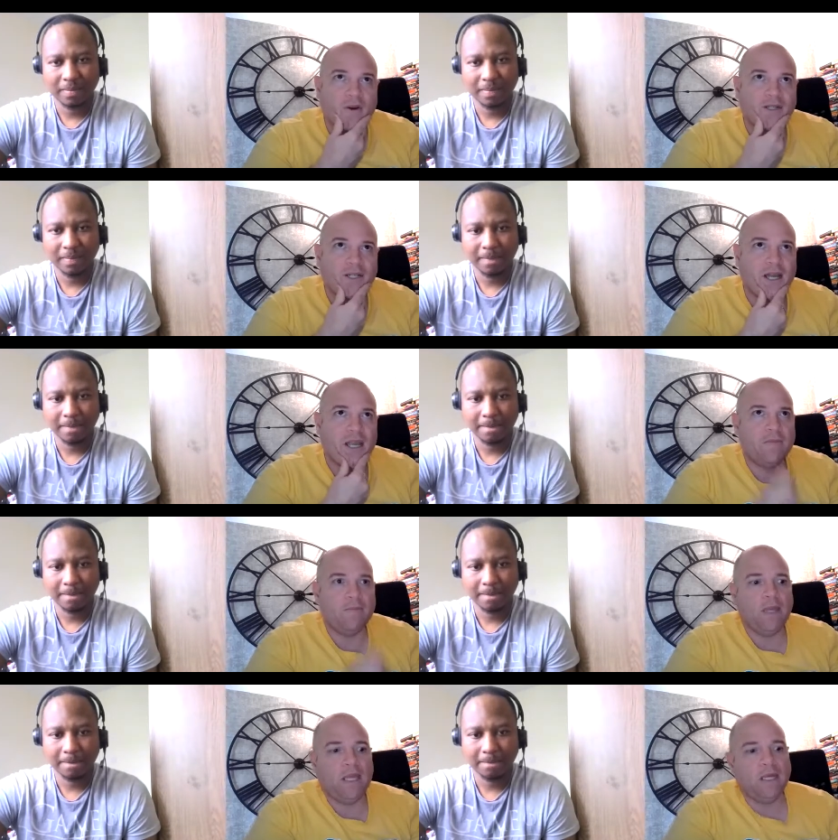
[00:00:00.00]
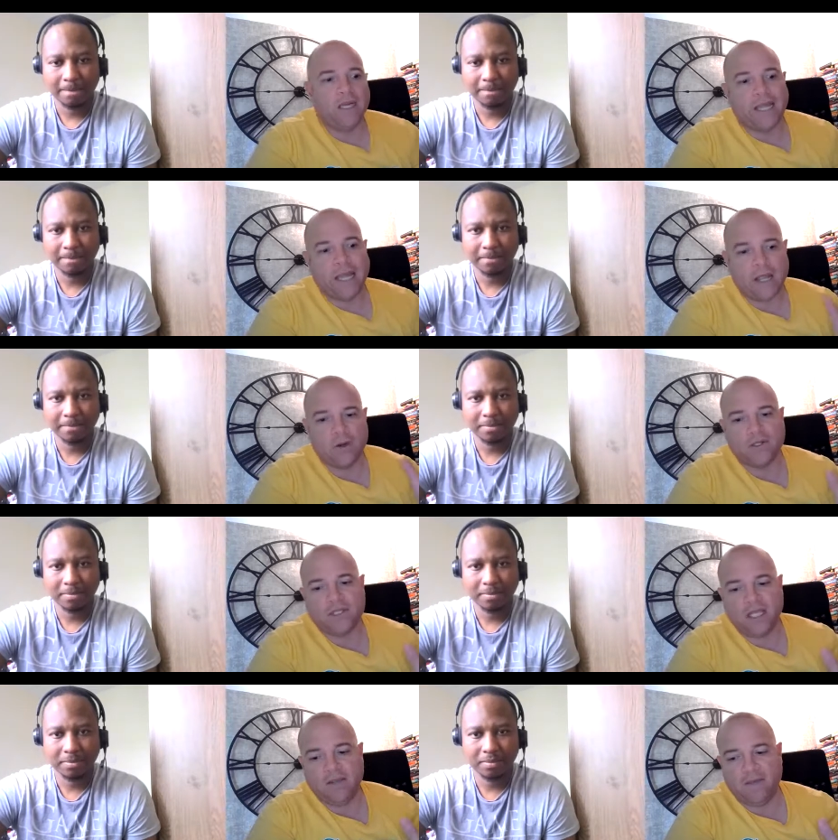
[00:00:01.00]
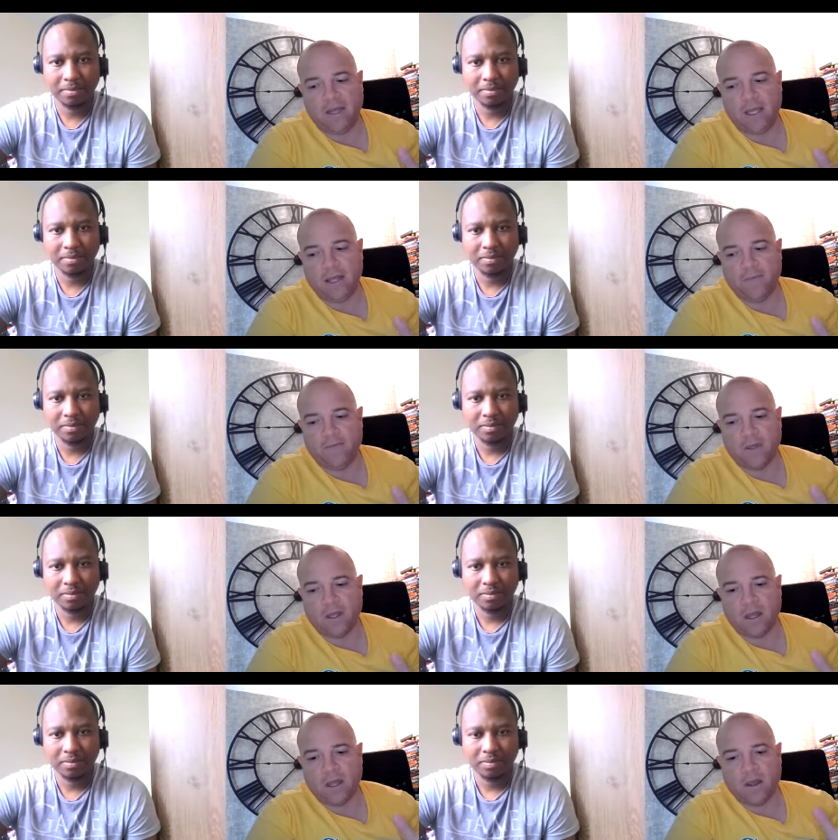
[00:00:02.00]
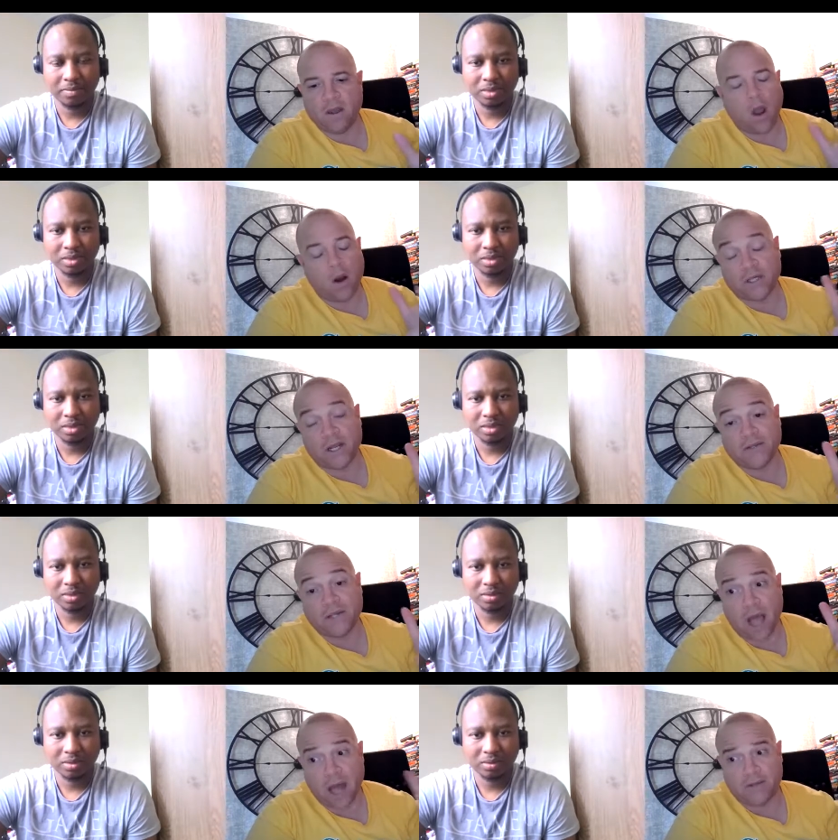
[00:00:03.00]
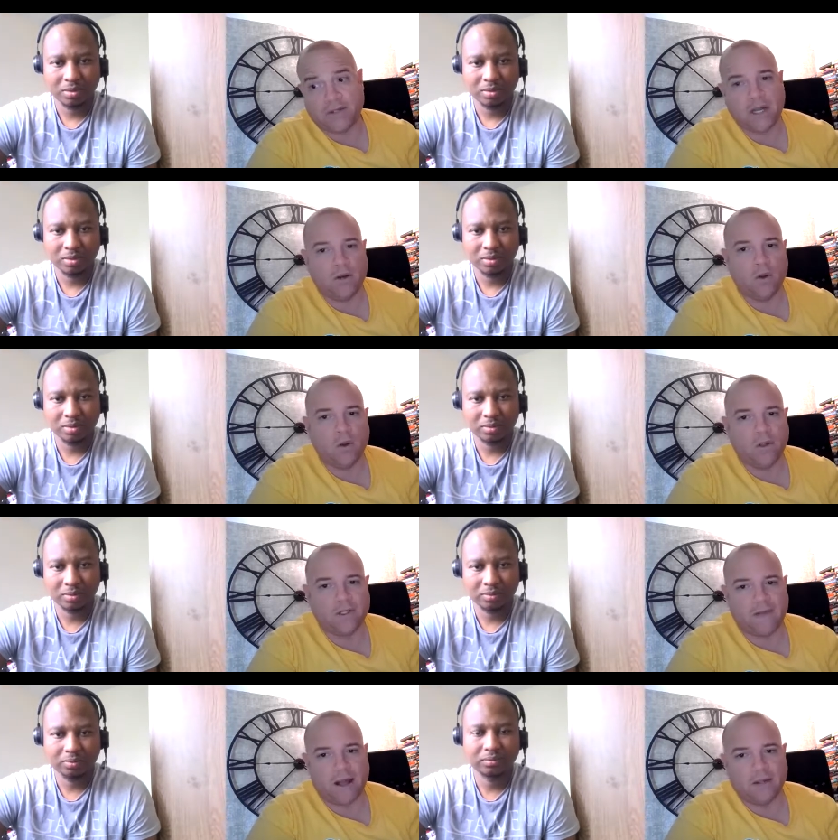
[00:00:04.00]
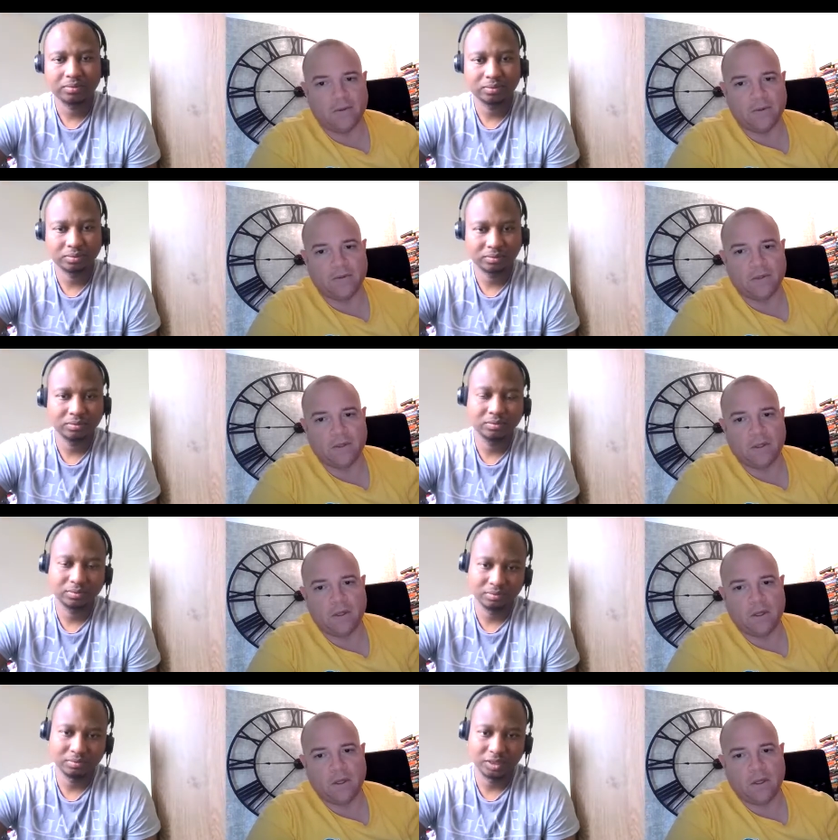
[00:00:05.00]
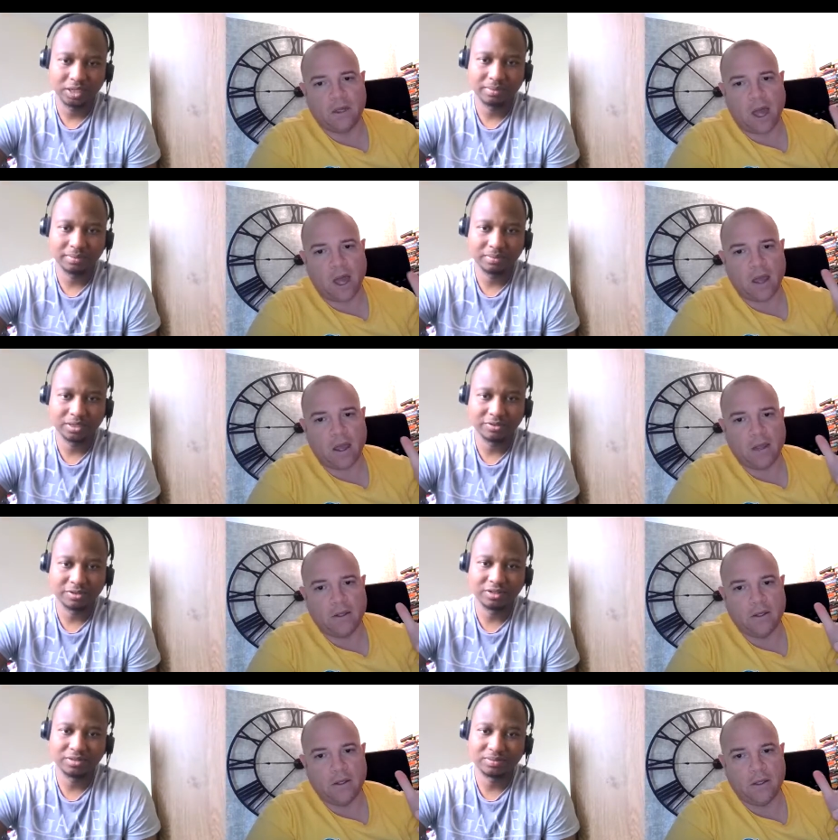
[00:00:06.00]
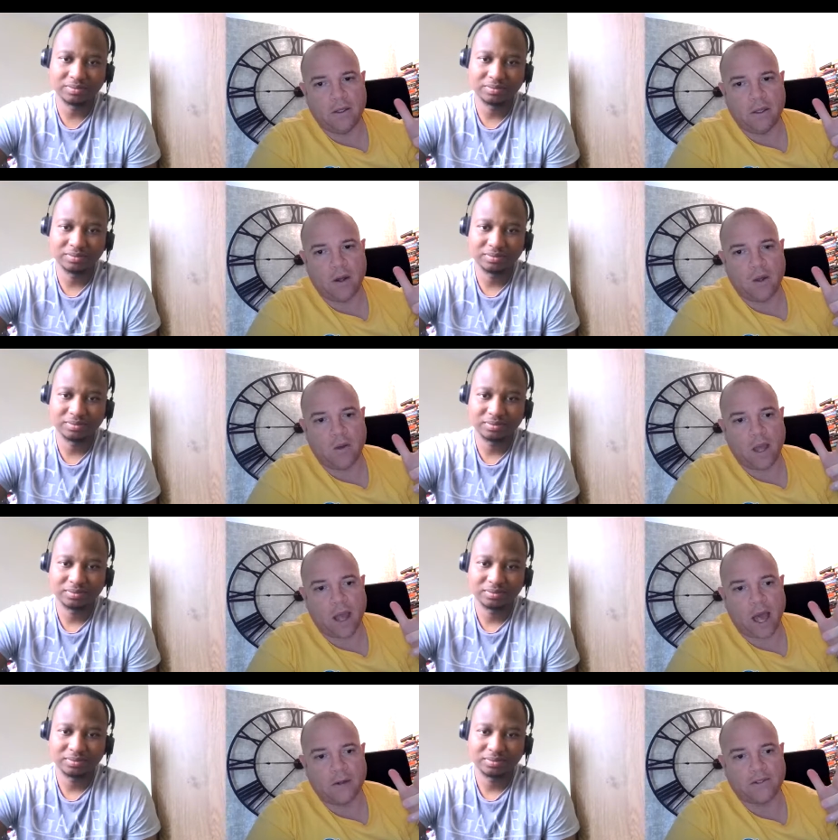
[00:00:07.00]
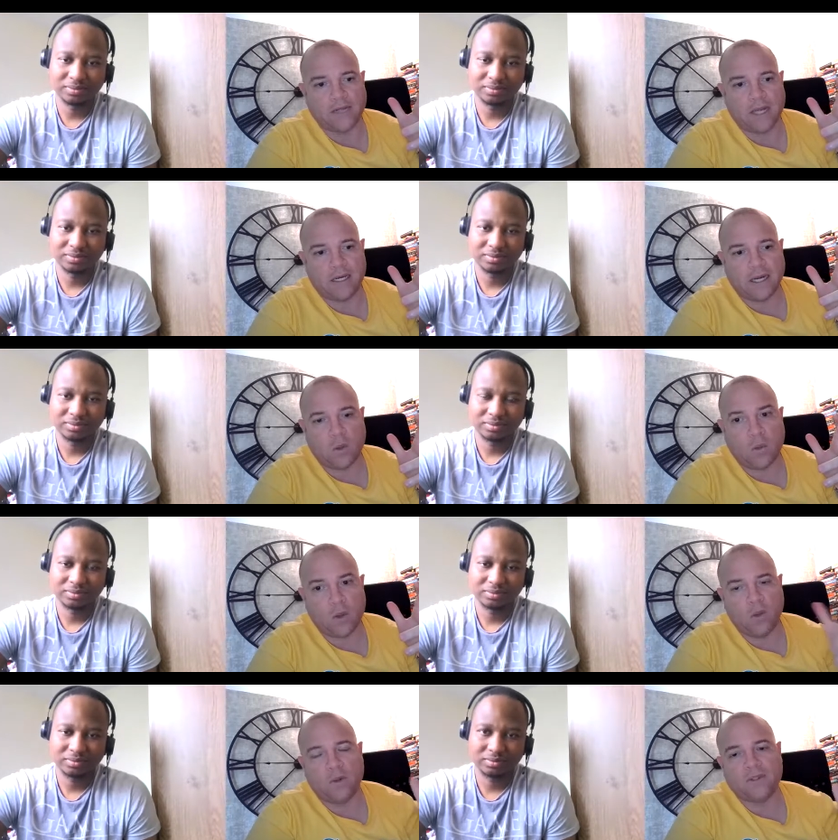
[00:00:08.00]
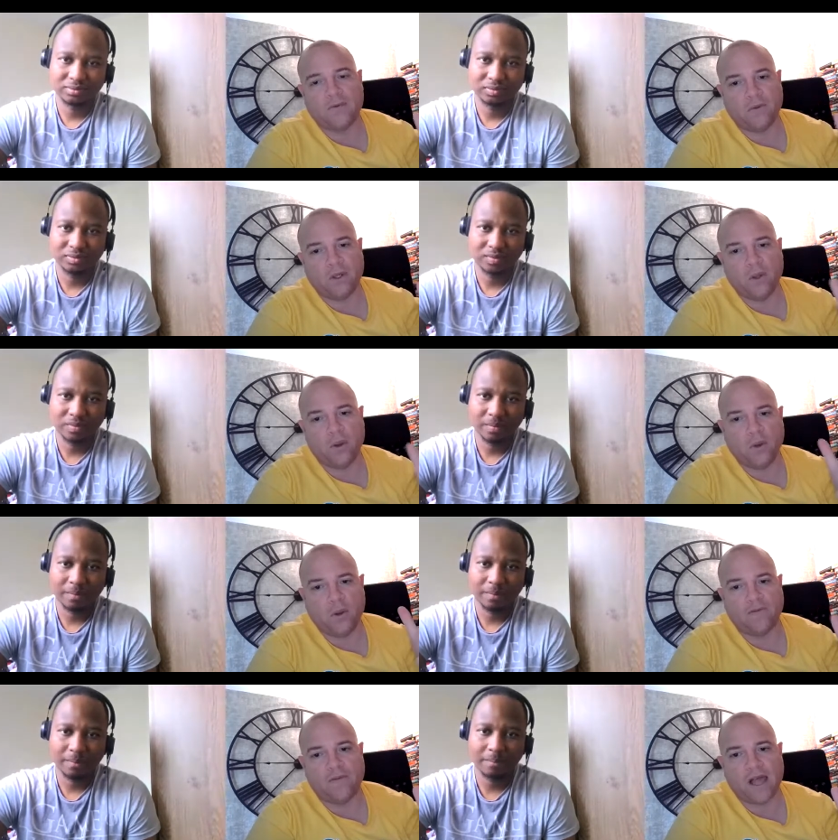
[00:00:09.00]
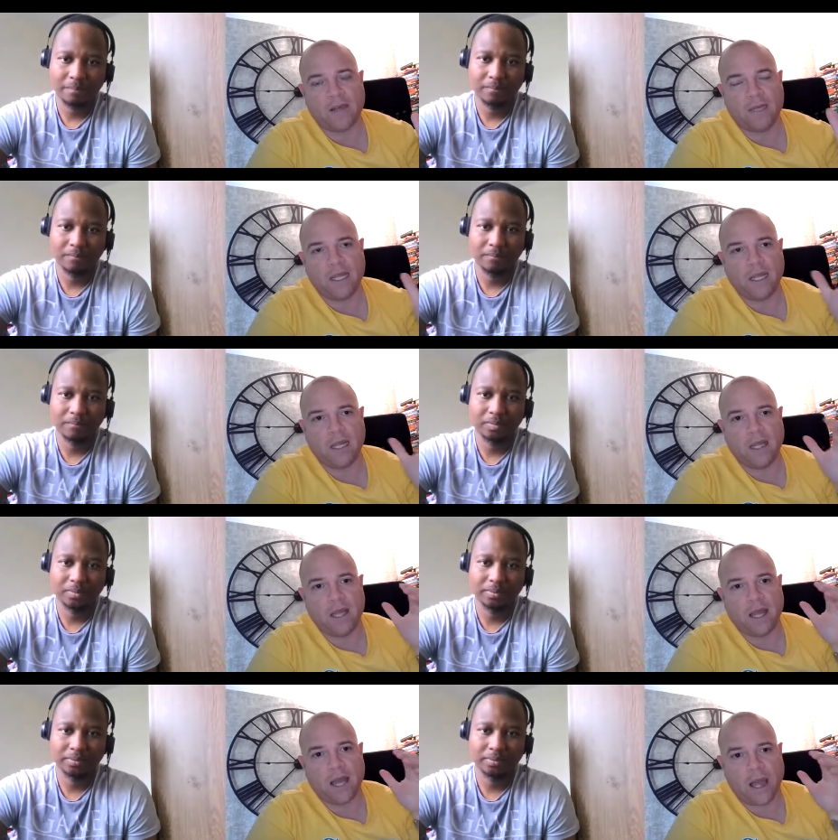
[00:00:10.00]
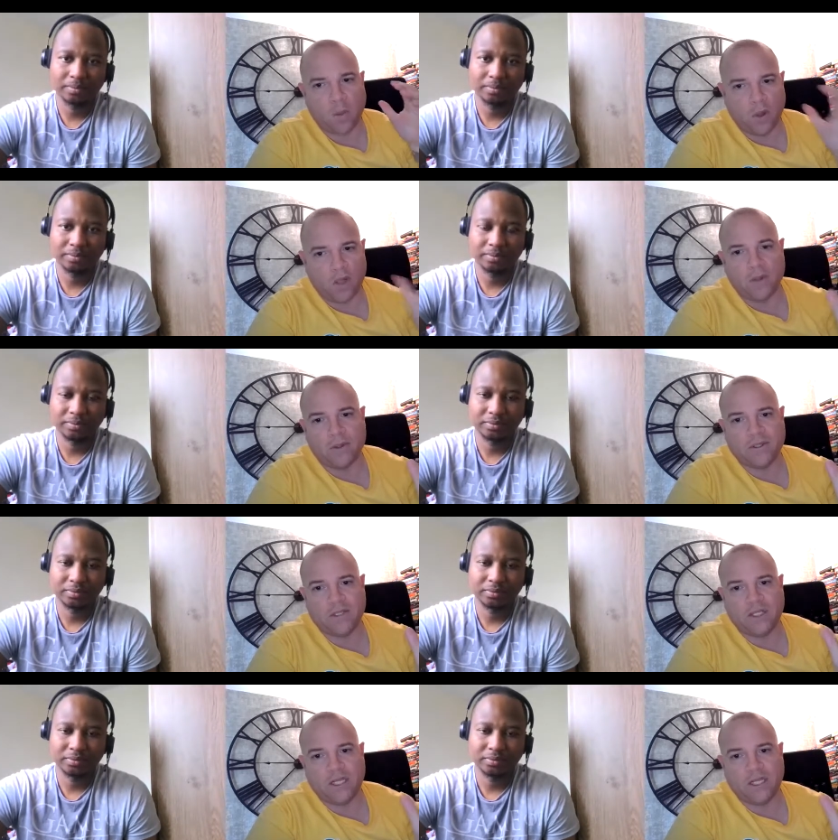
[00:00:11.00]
Speaker 1: first like me looking at your C V. Or should I say, understand your goals and values.
Speaker 2: Yeah, definitely.
Speaker 1: You know, understanding like what you want for you, your family, and what you want to